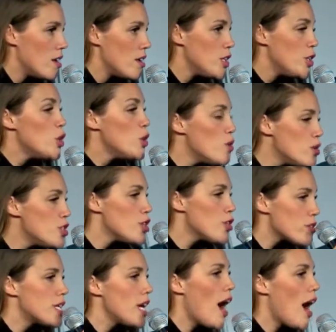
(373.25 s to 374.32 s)
Use your
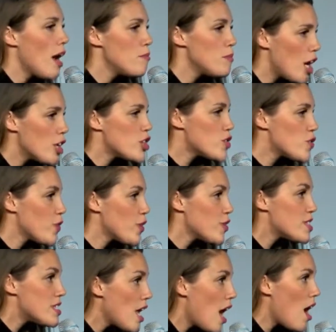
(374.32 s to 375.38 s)
time, not just for
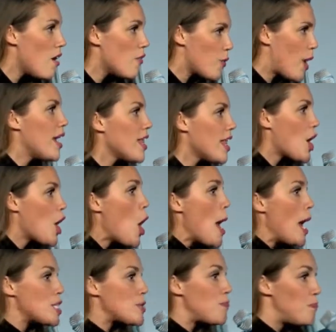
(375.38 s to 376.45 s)
yourself, right? Like
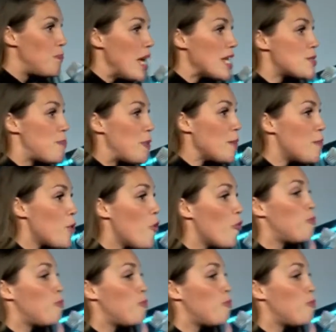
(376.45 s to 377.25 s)
it's people who've